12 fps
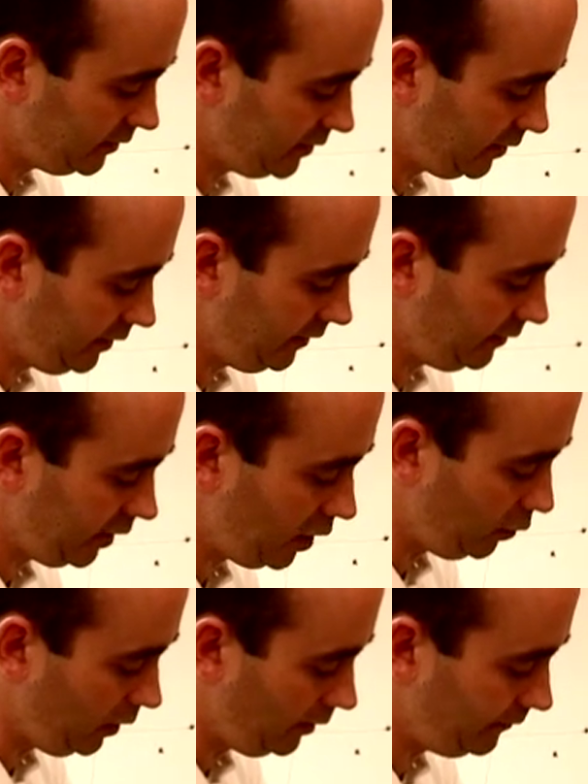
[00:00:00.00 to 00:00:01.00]
so that the
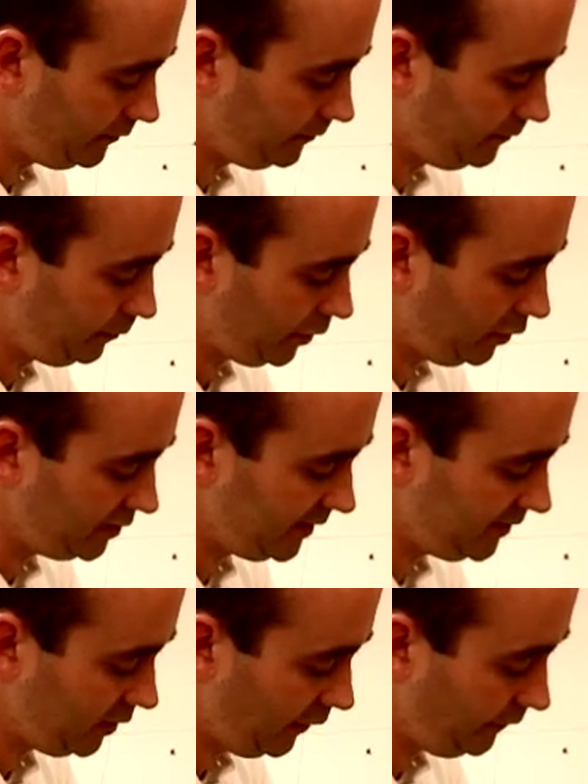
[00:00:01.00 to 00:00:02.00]
whole
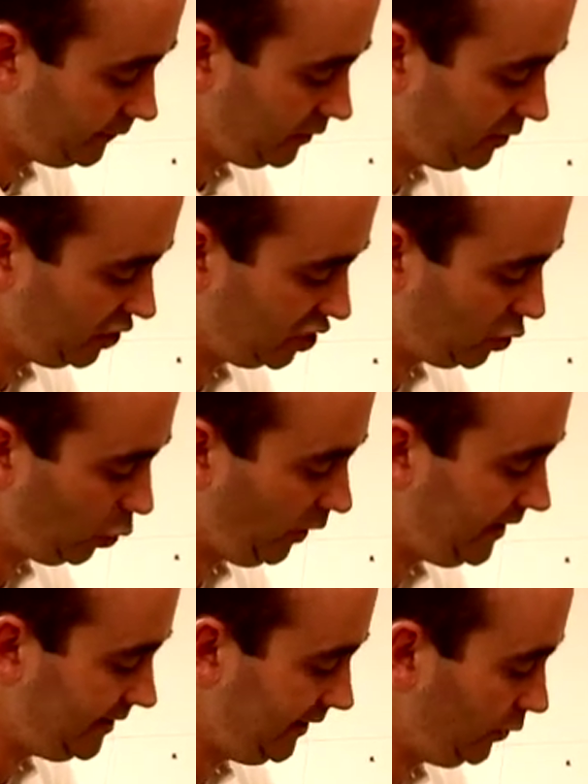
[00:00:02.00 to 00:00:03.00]
process of
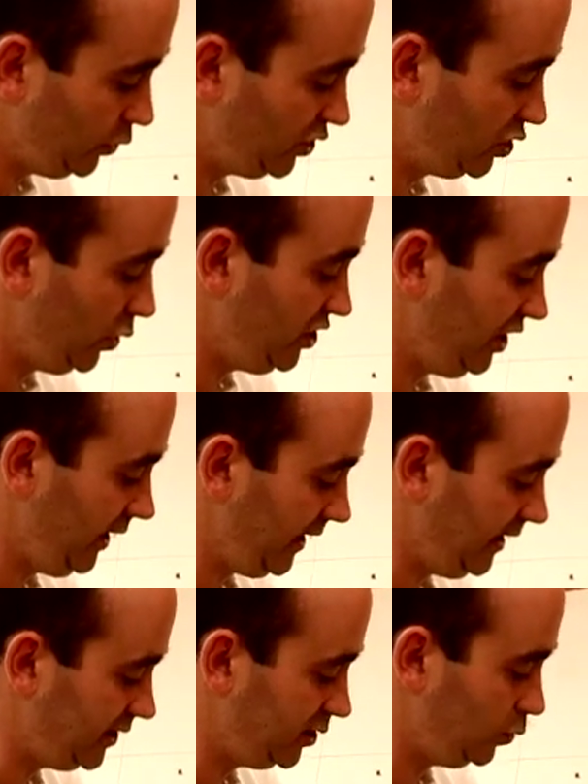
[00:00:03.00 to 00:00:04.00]
squeezing it or squidging it
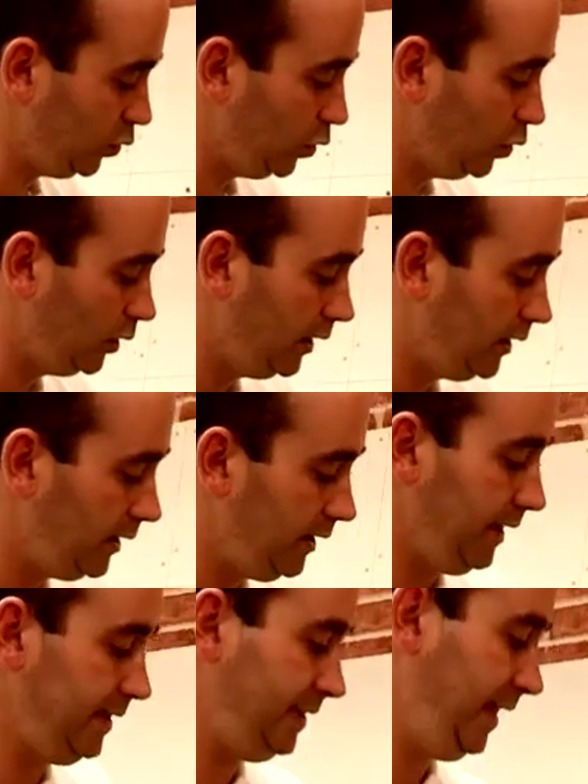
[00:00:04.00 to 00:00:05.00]
against the wall
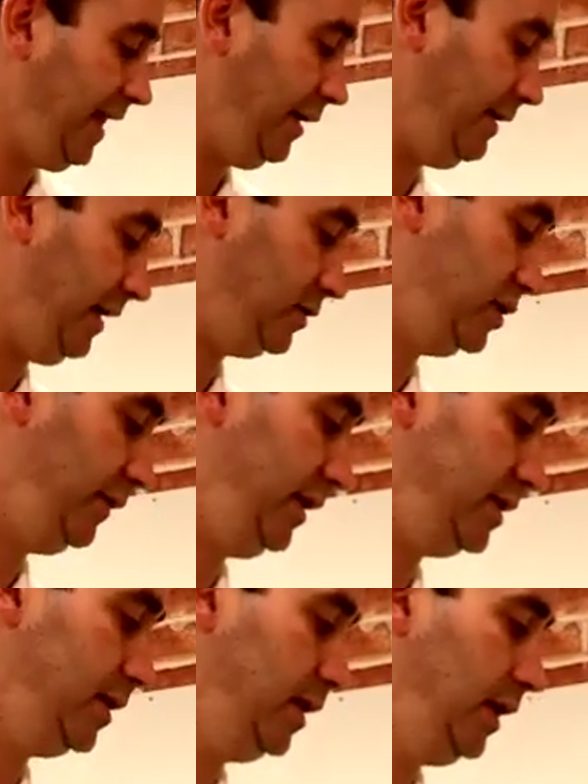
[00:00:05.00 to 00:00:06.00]
gets the air out of
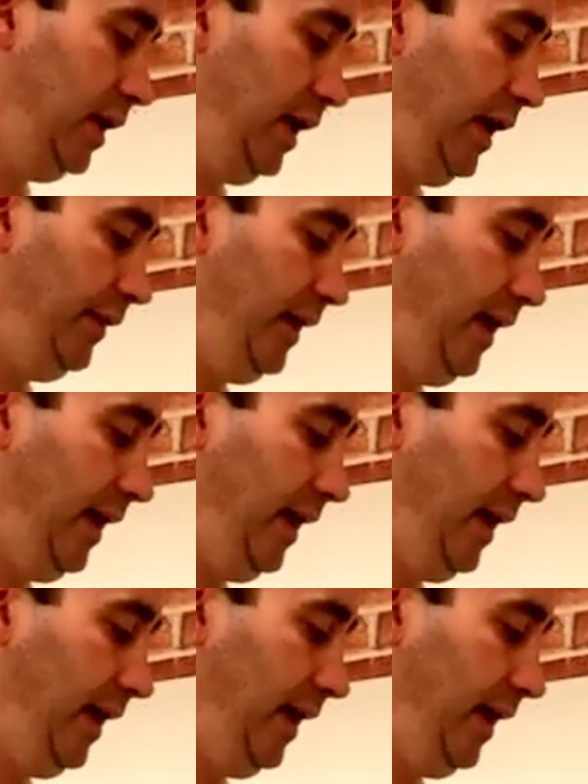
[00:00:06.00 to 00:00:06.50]
it, and